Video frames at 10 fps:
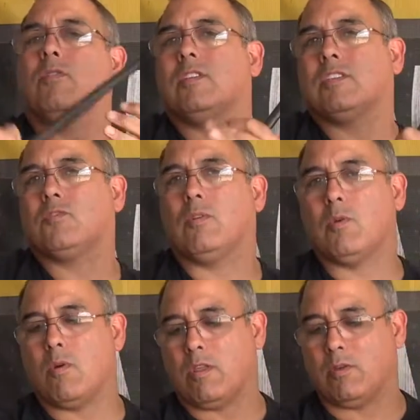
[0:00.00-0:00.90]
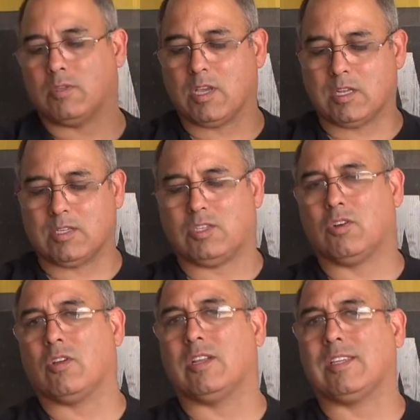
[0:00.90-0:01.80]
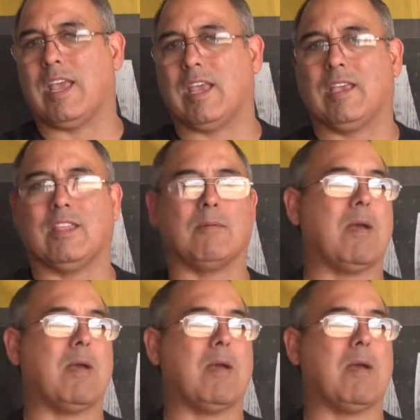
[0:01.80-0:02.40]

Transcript: This is really one of those guns that you're gonna take in the